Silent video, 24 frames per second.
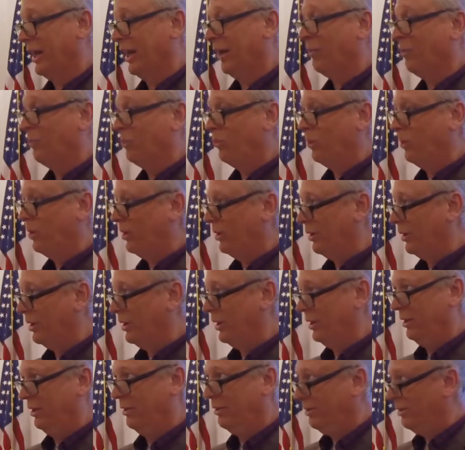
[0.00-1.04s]
I
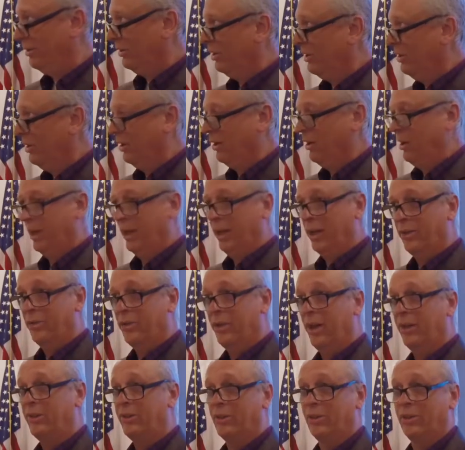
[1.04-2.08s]
really, it
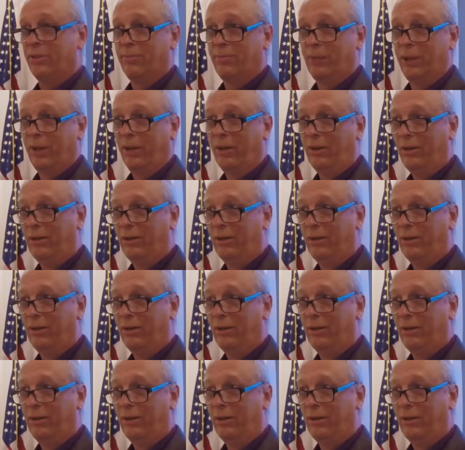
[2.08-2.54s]
touches me.